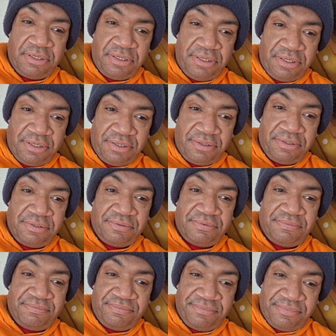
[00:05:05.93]
You know,
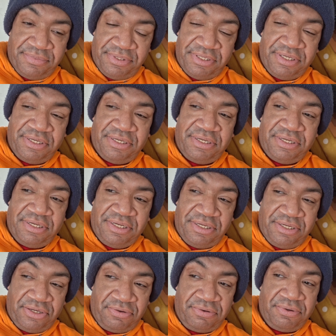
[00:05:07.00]

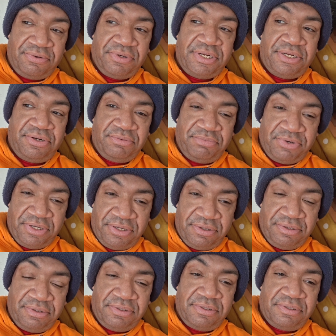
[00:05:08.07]
to quote Orlando
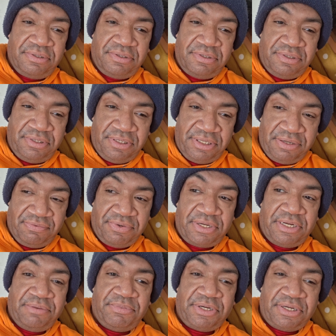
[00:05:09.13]
Brown, the devil
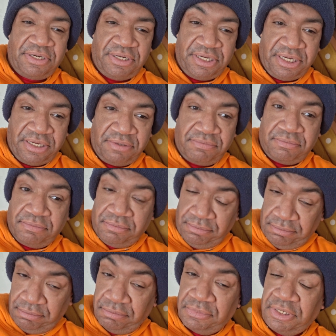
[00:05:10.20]
came to collect.
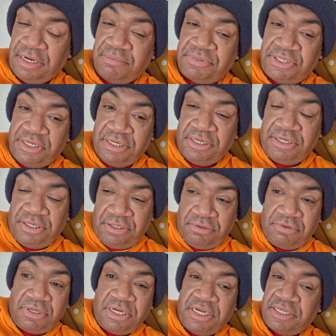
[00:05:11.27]
I'm telling you,
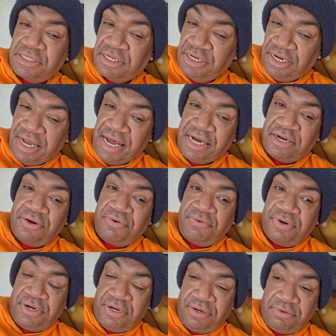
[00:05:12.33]
it's a lot
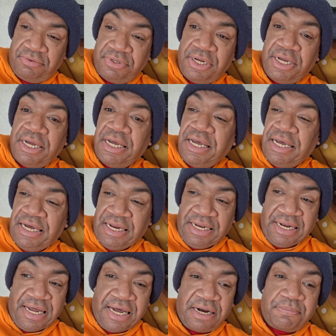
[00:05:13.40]
going on. A
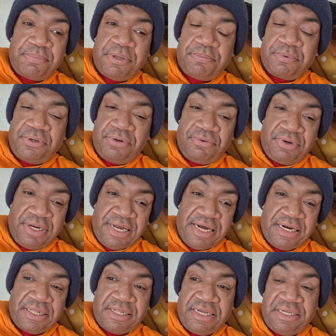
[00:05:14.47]
lot of people know a lot
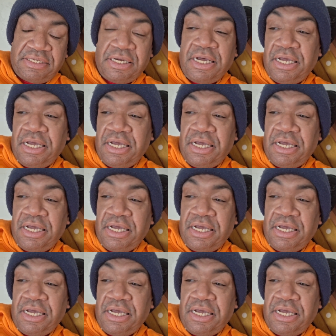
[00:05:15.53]
of things.